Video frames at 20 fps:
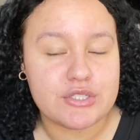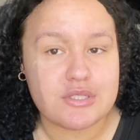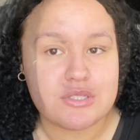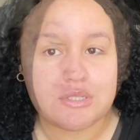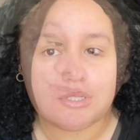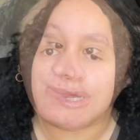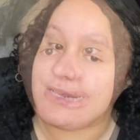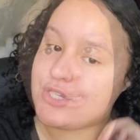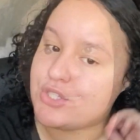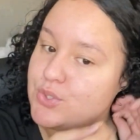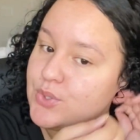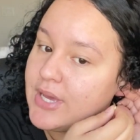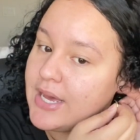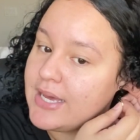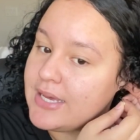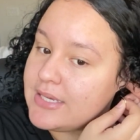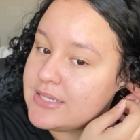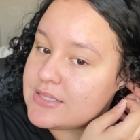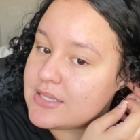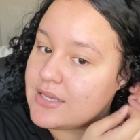I missed you
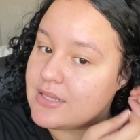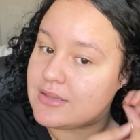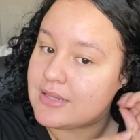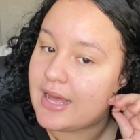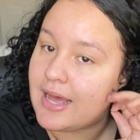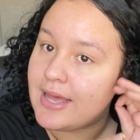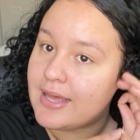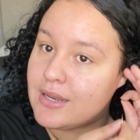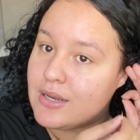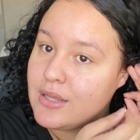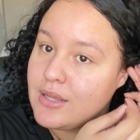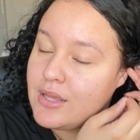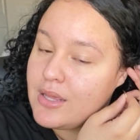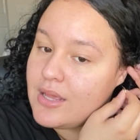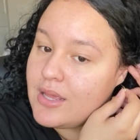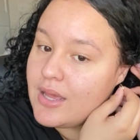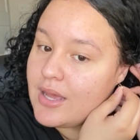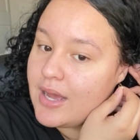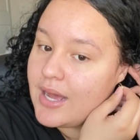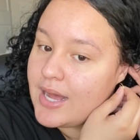guys a lot.
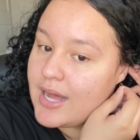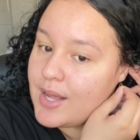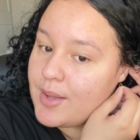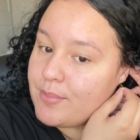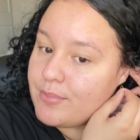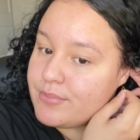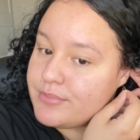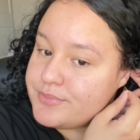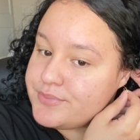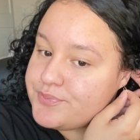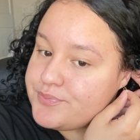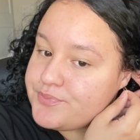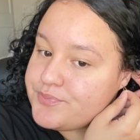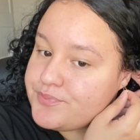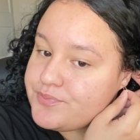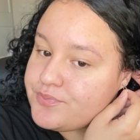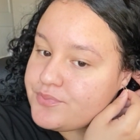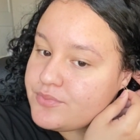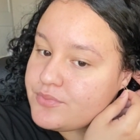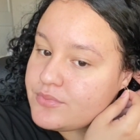
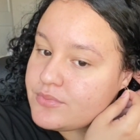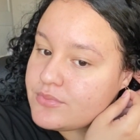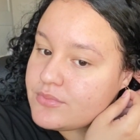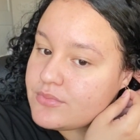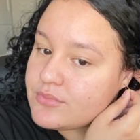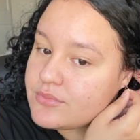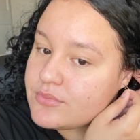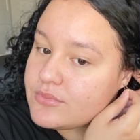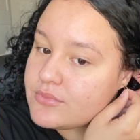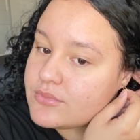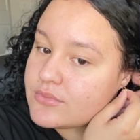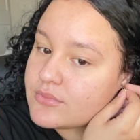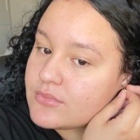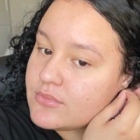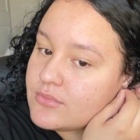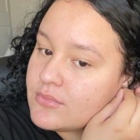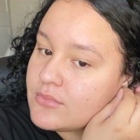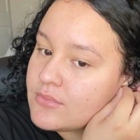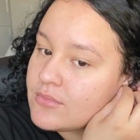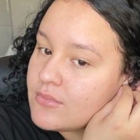
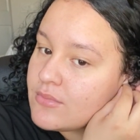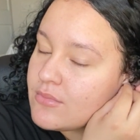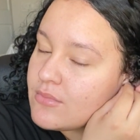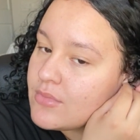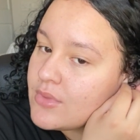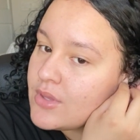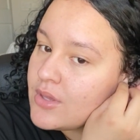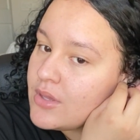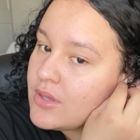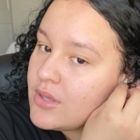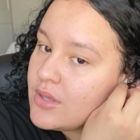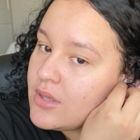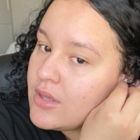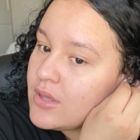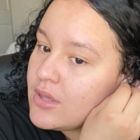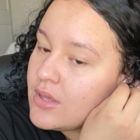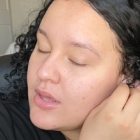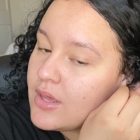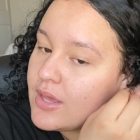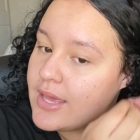
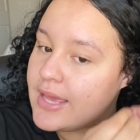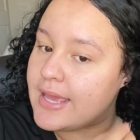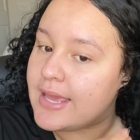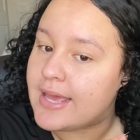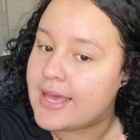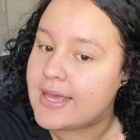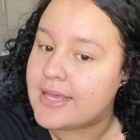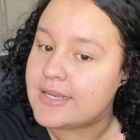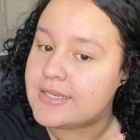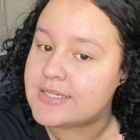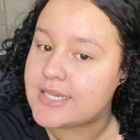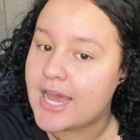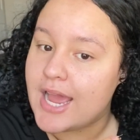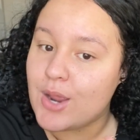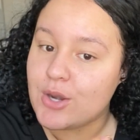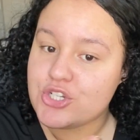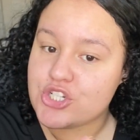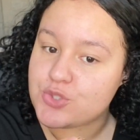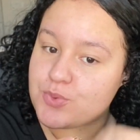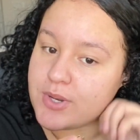And
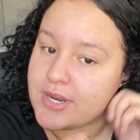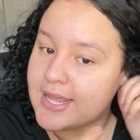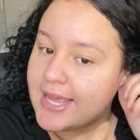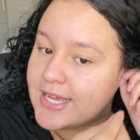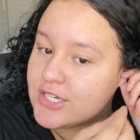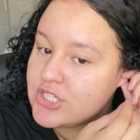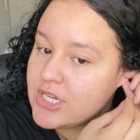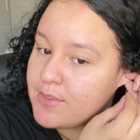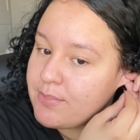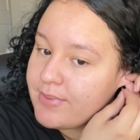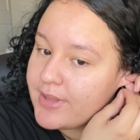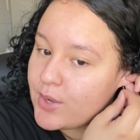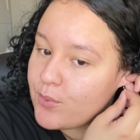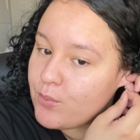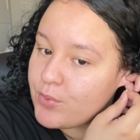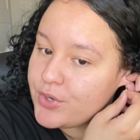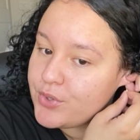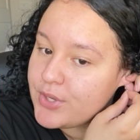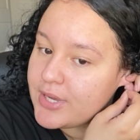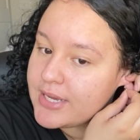I just want to catch up. Like,
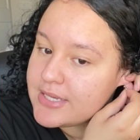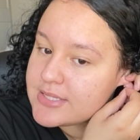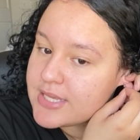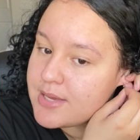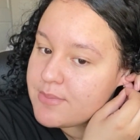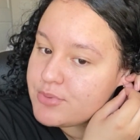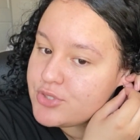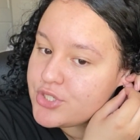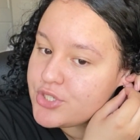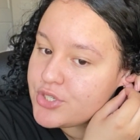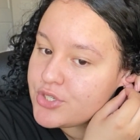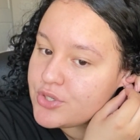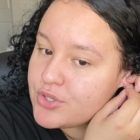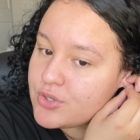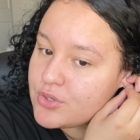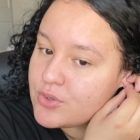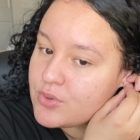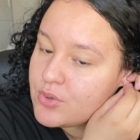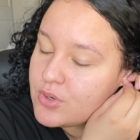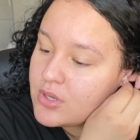what are you guys up
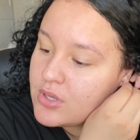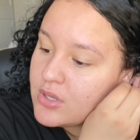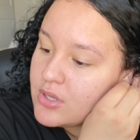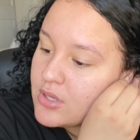to?